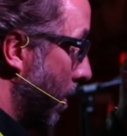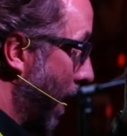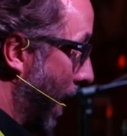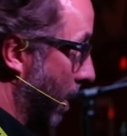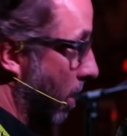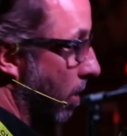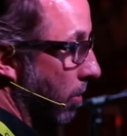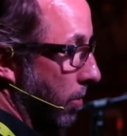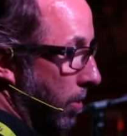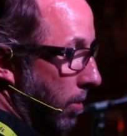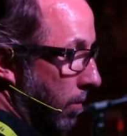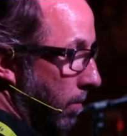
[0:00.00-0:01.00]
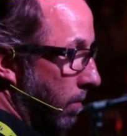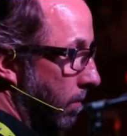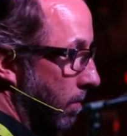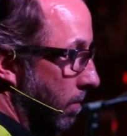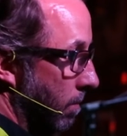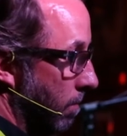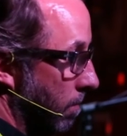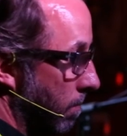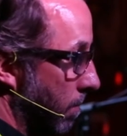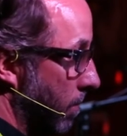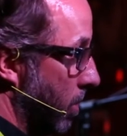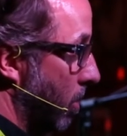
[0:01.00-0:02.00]
that close.
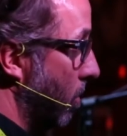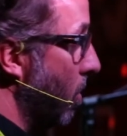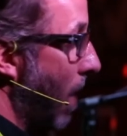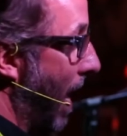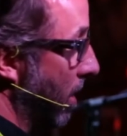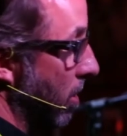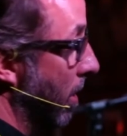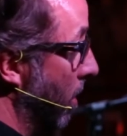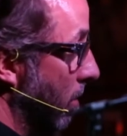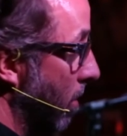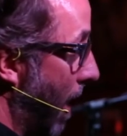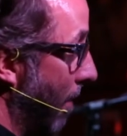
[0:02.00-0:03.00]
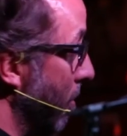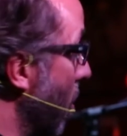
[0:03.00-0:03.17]
So you actually have